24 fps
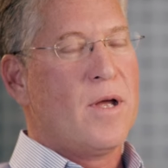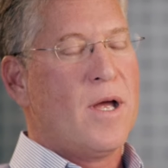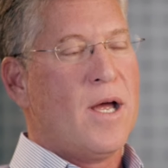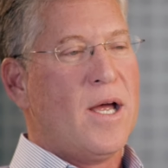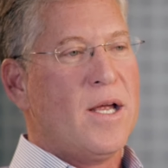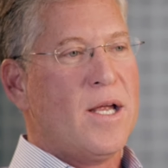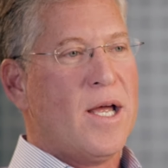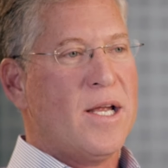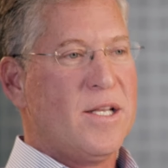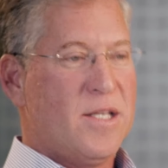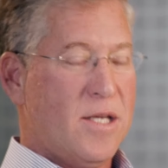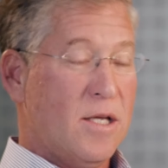
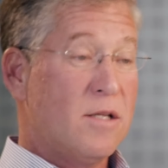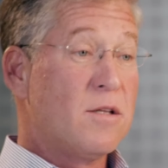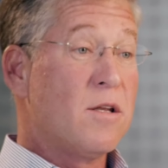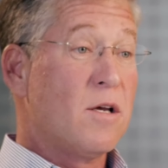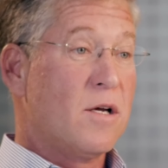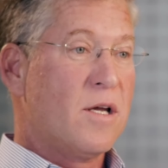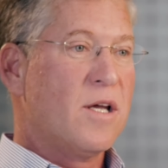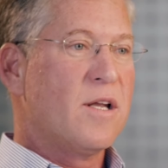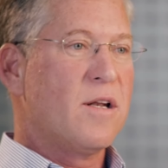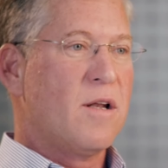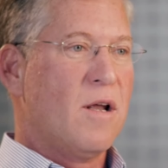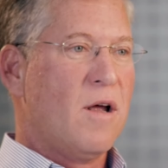I, I did
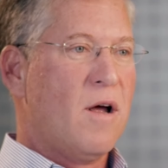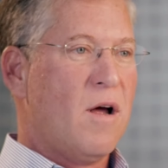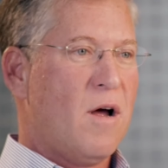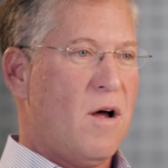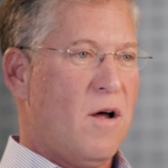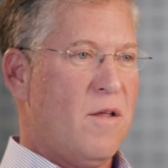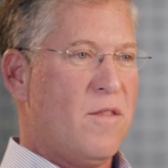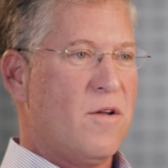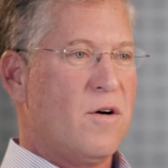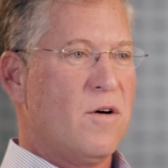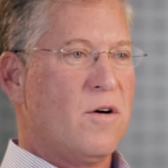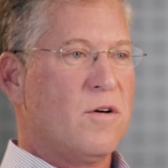look at
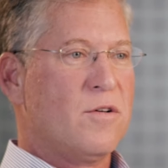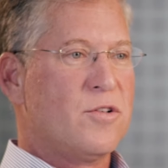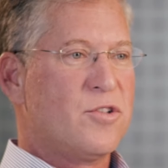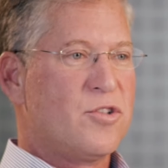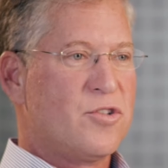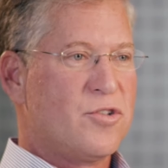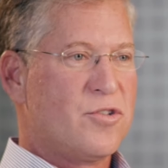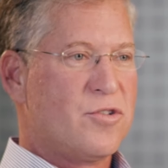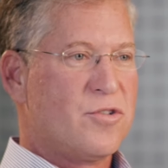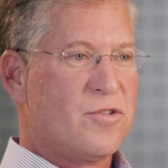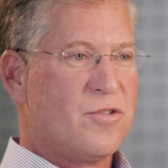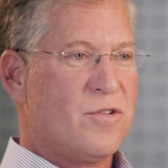other
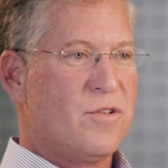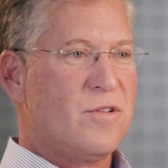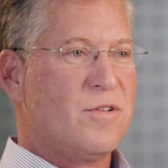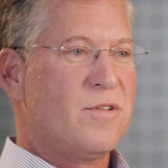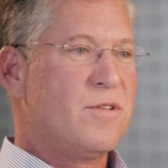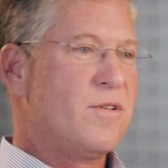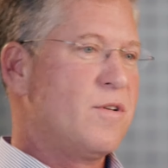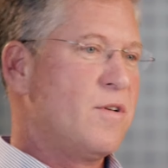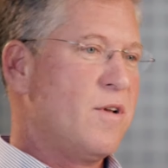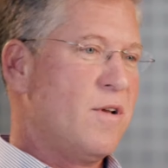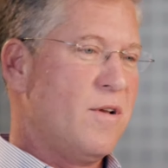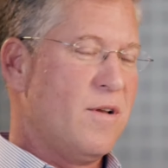
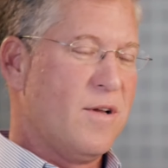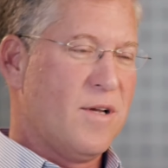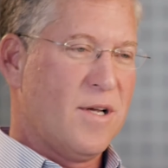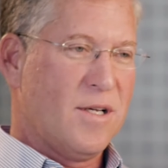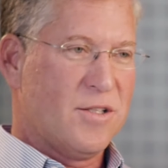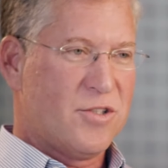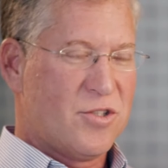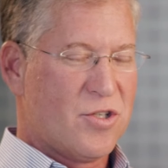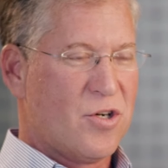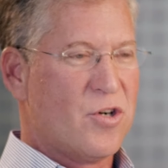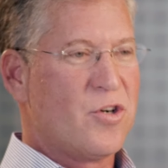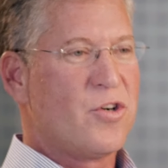
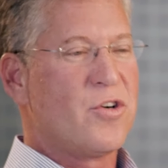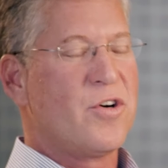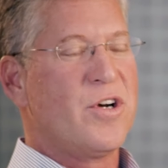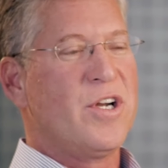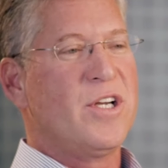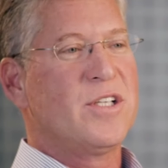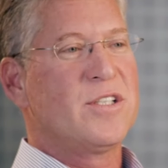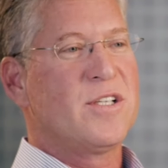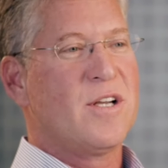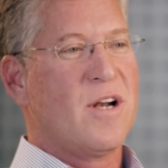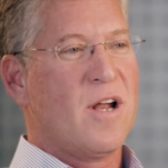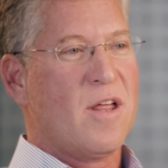uh,
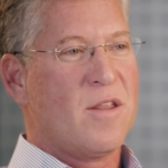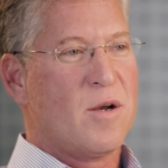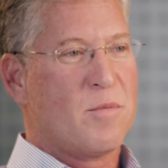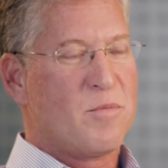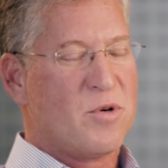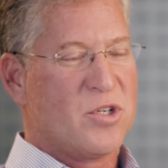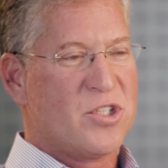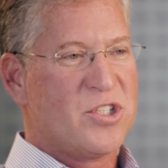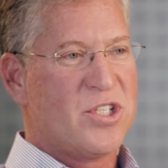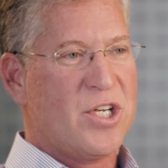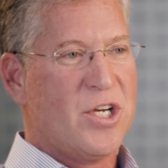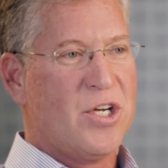surgeries and other
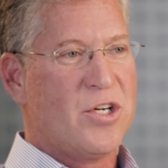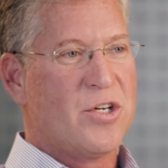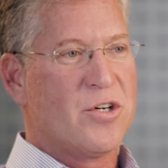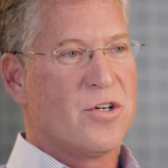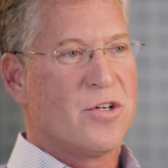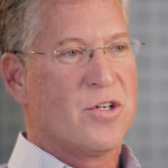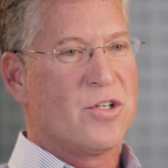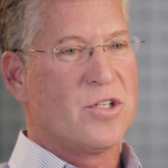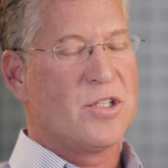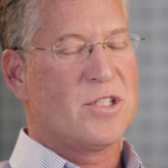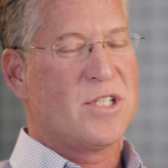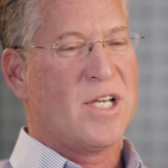
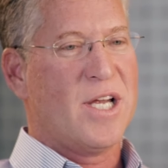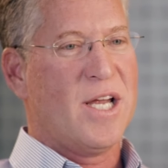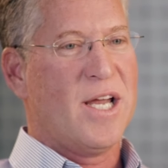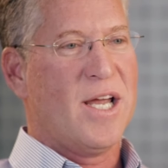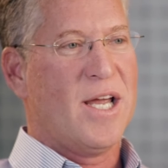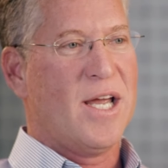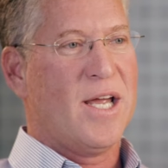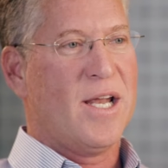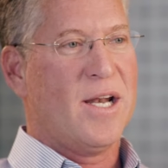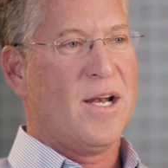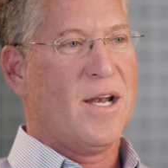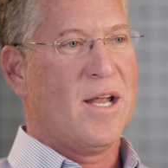procedures,
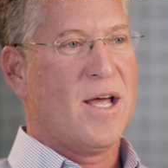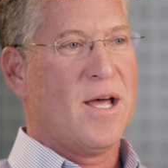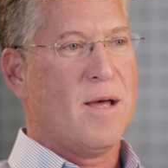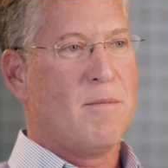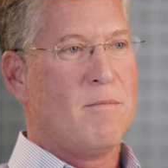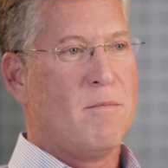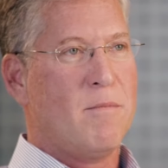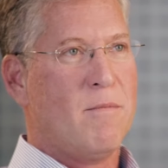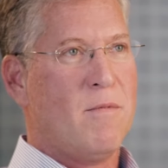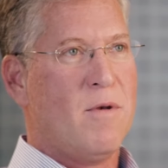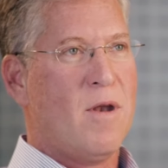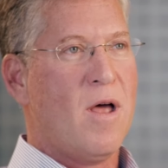and
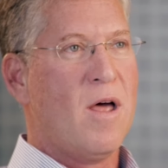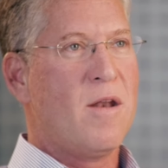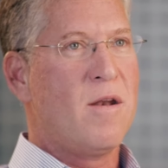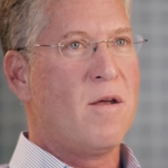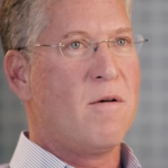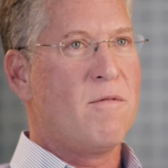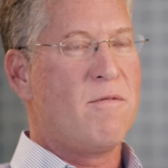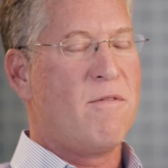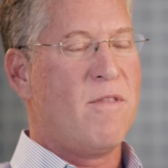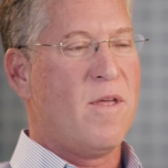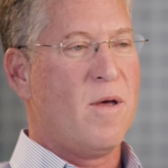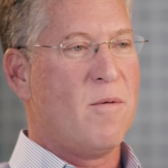um, none
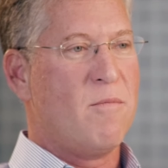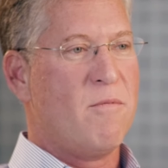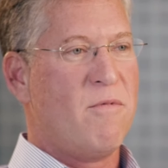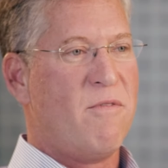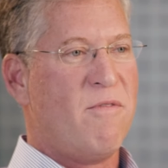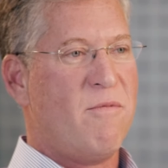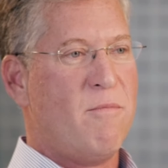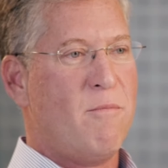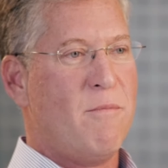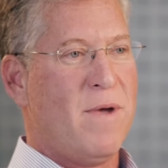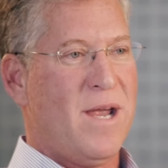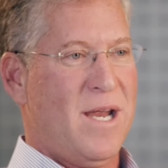of them
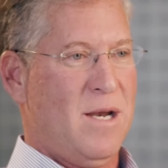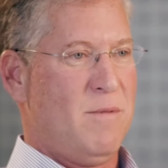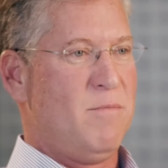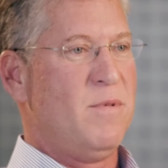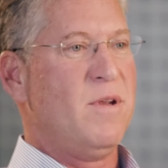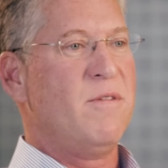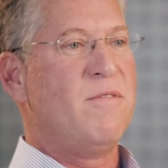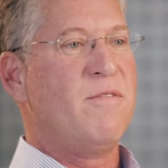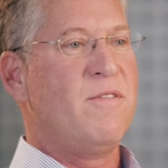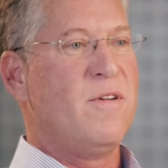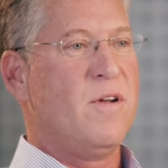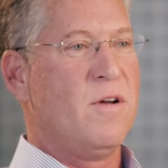made
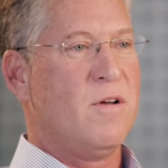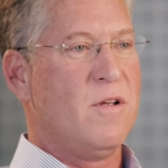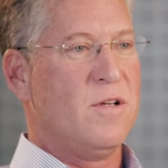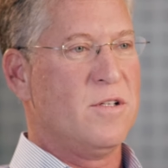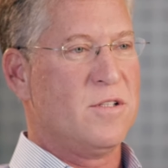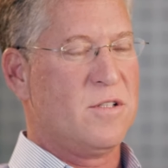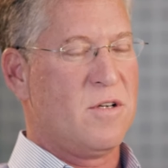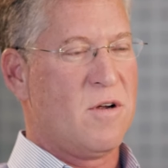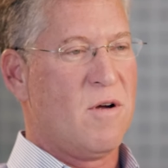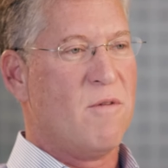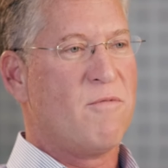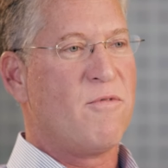me
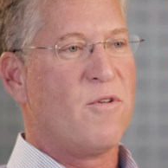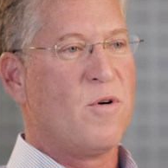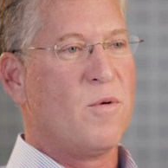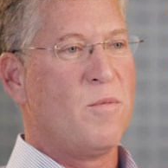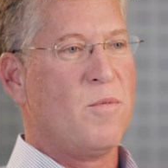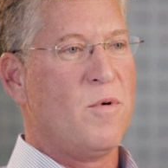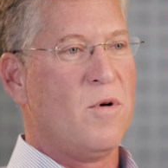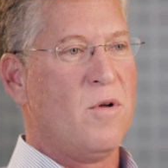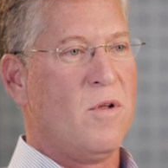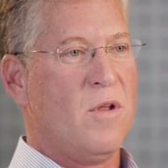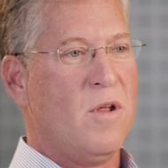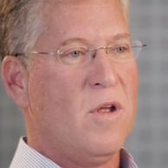feel as
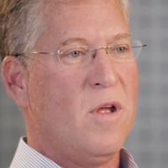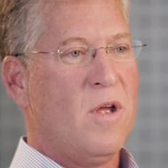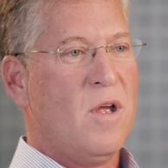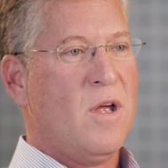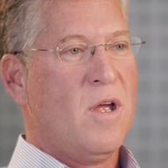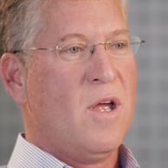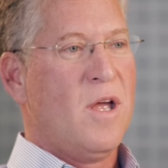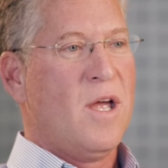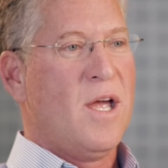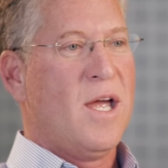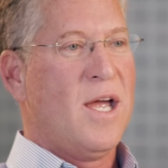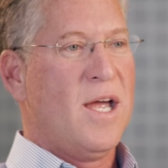comfortable
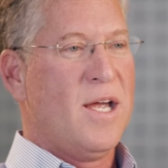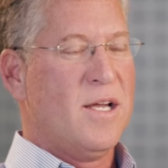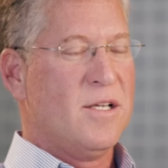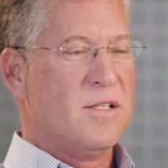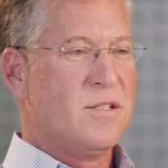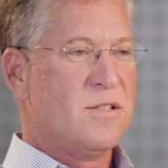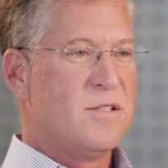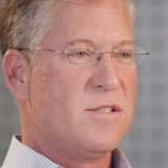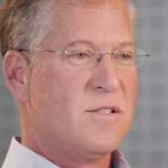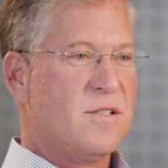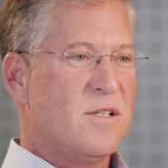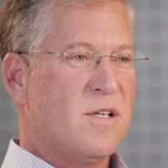
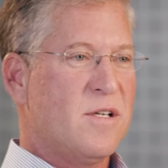as